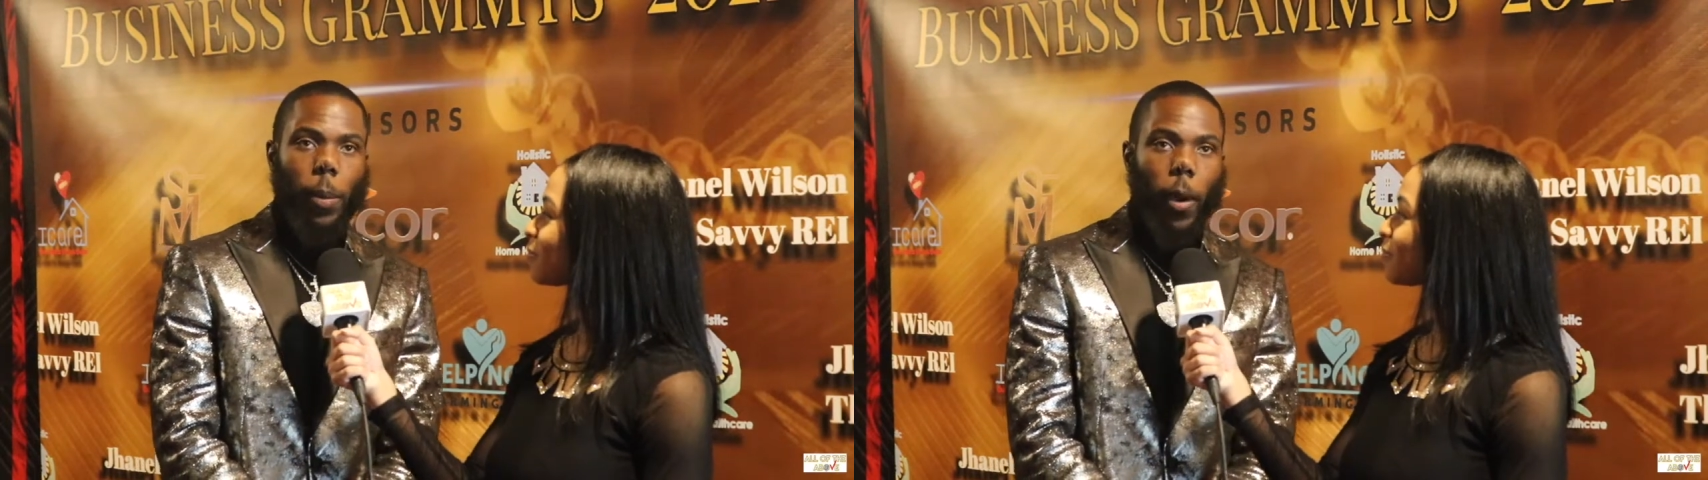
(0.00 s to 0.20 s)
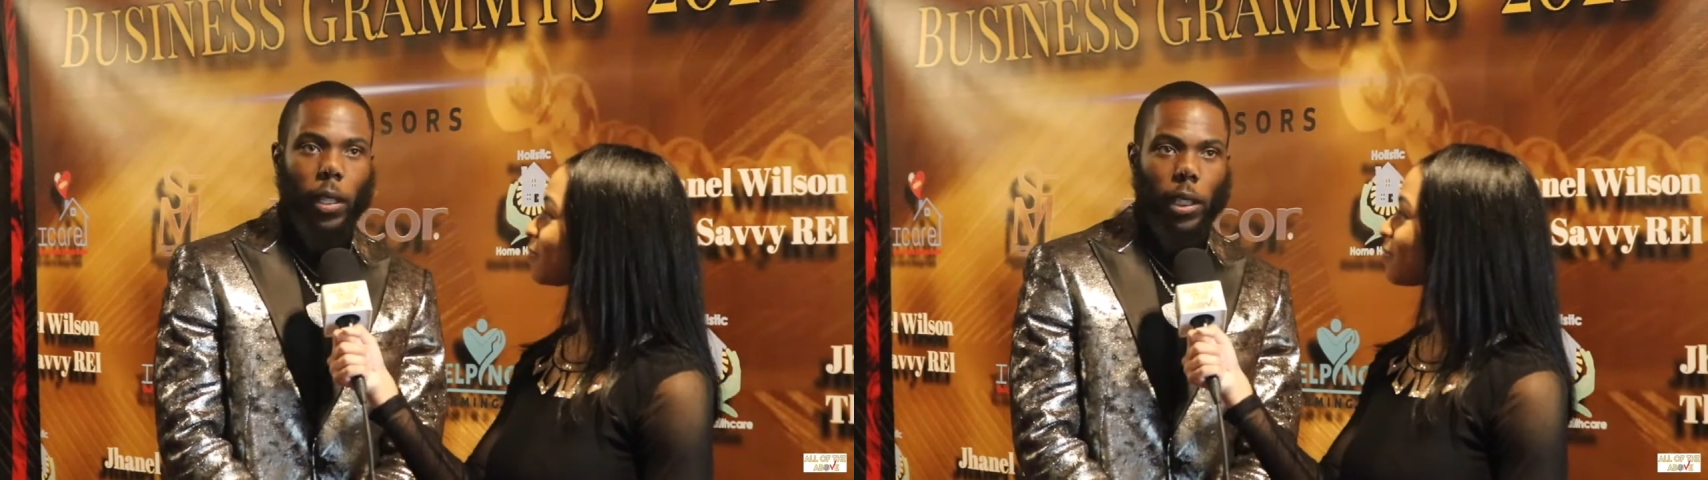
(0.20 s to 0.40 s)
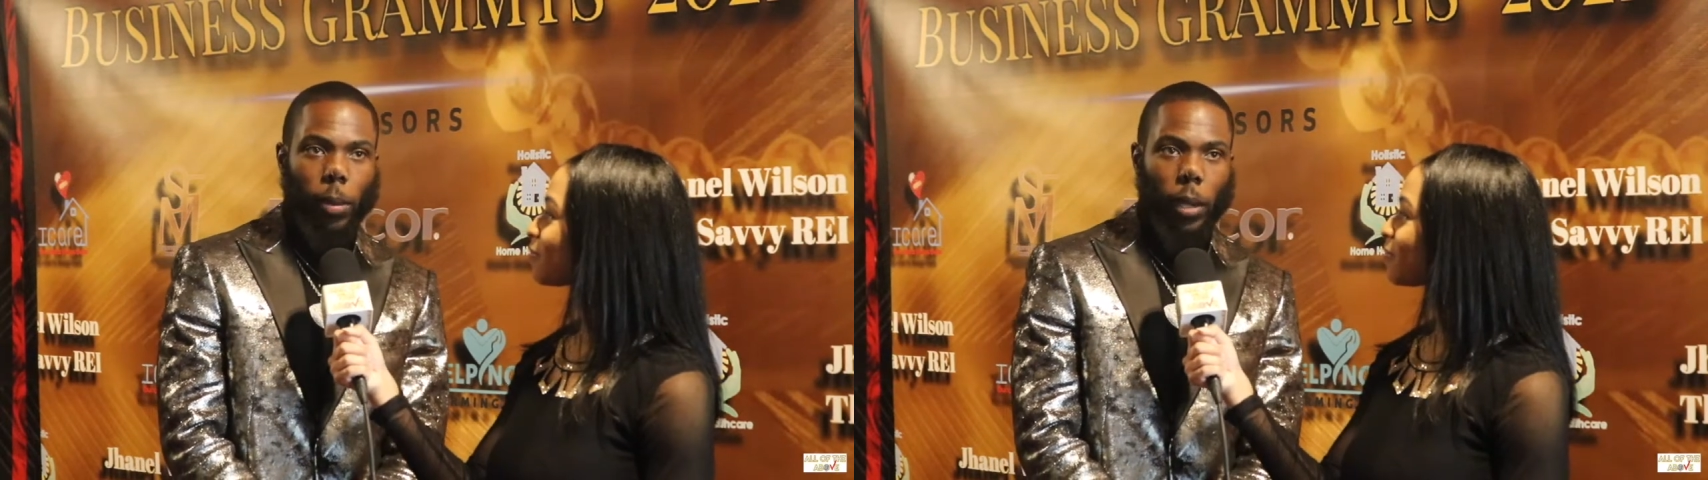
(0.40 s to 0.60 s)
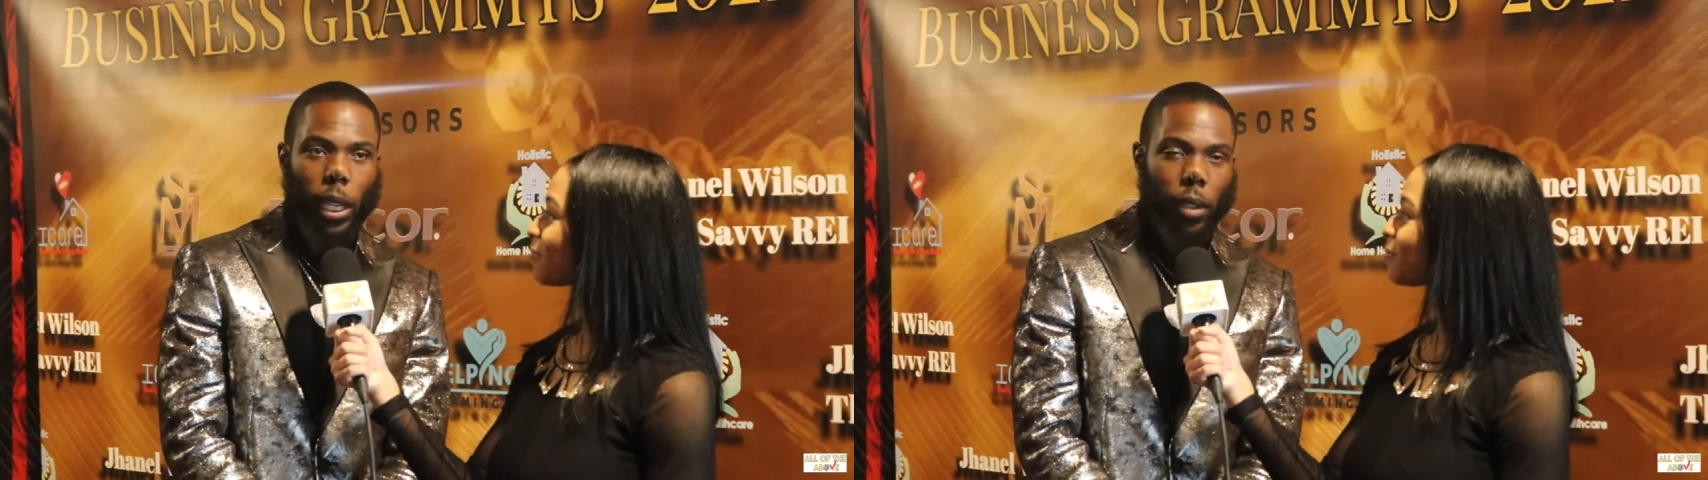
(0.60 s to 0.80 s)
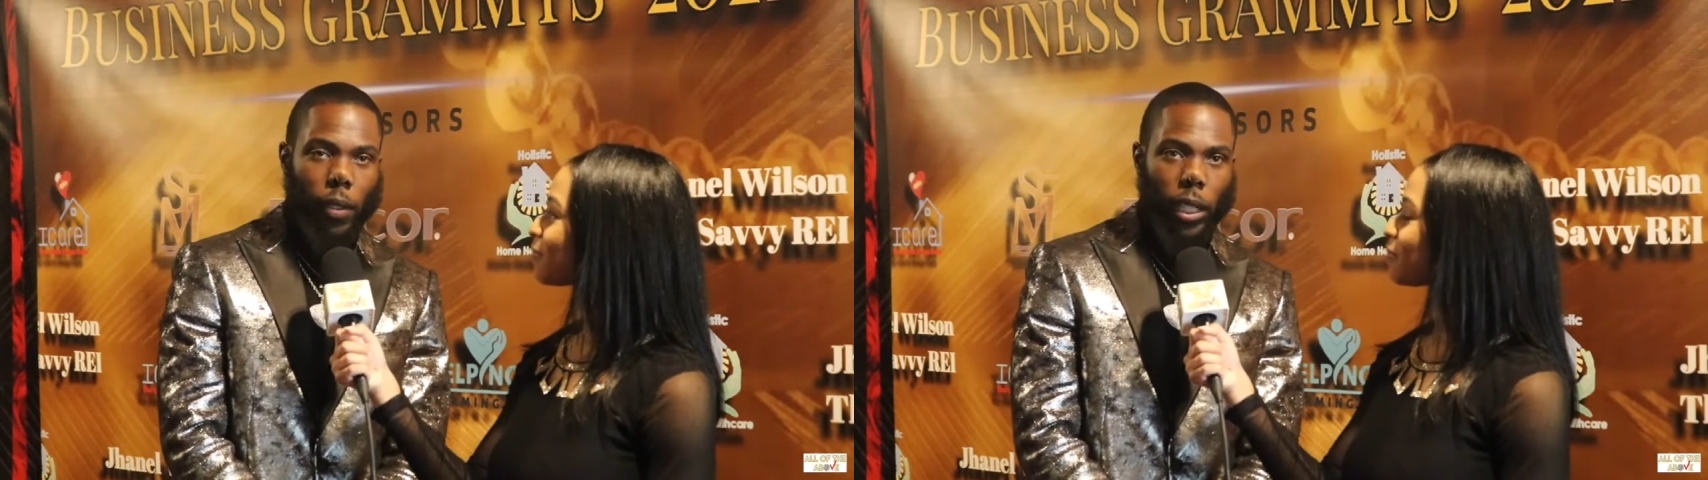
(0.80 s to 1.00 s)
a part of
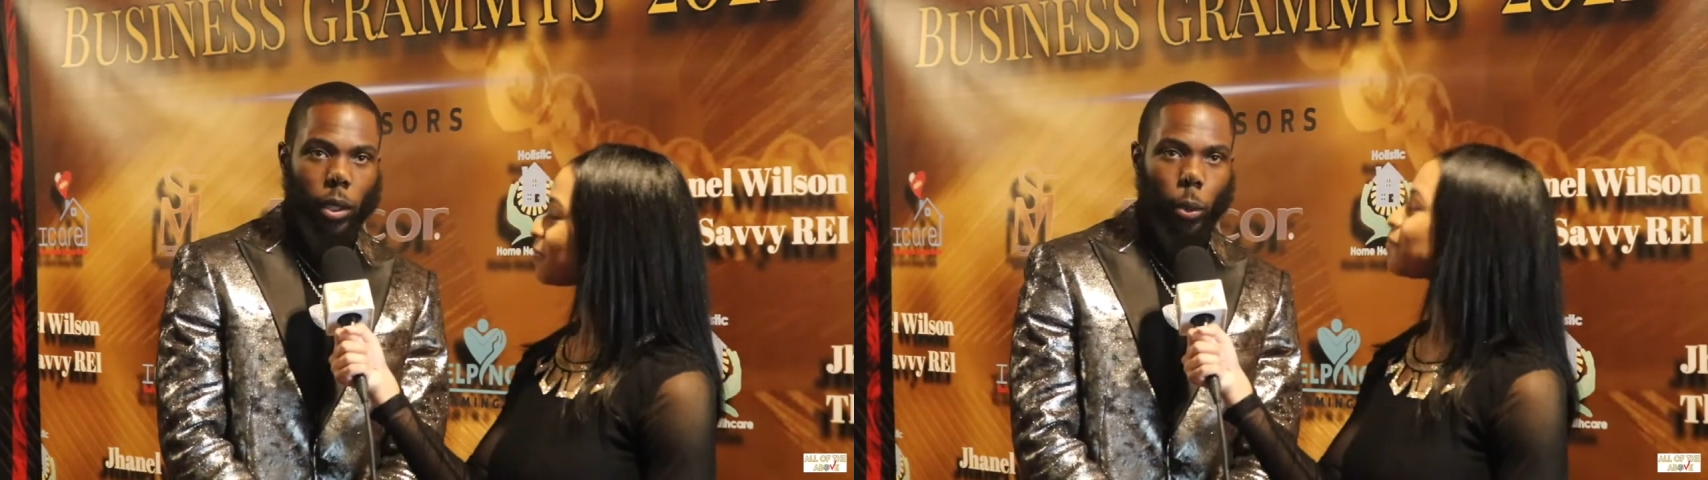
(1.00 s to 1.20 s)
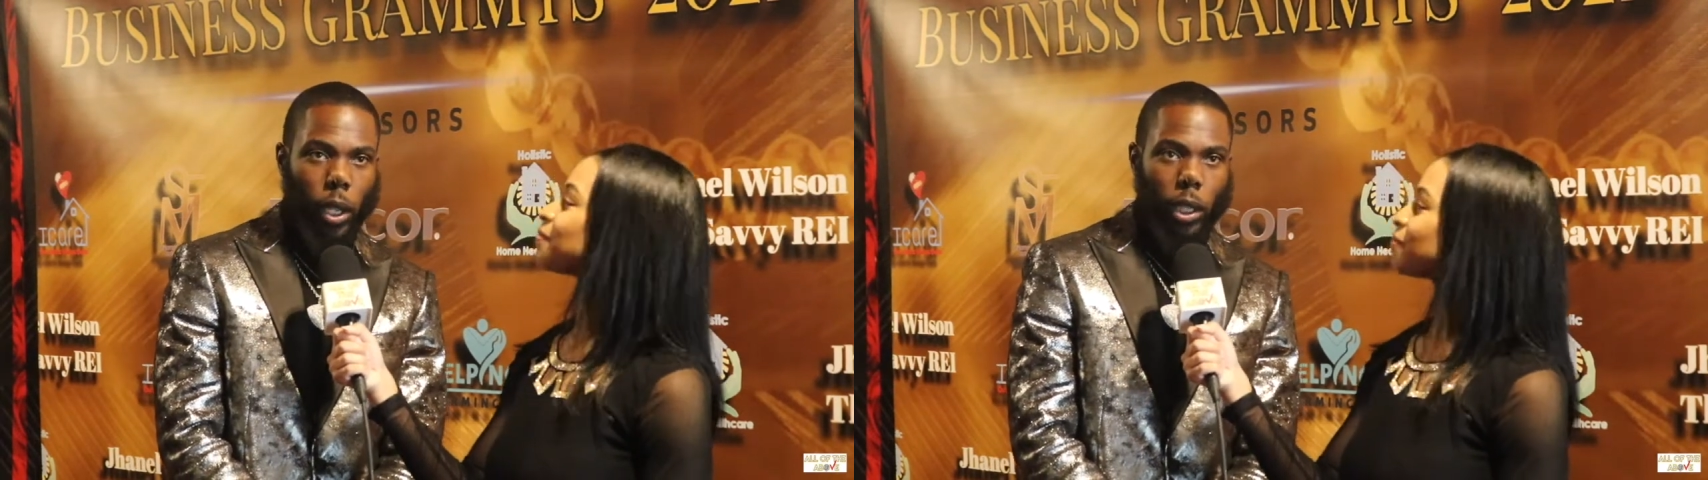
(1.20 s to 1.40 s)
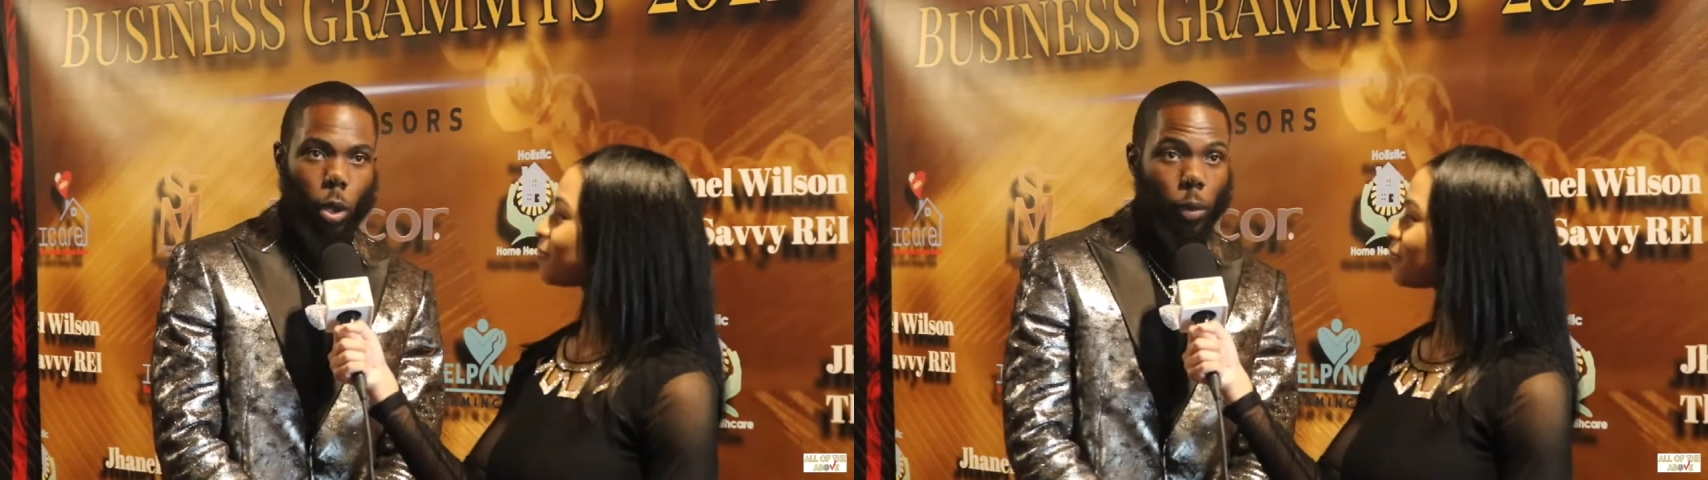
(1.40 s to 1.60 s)
something, even as a witness.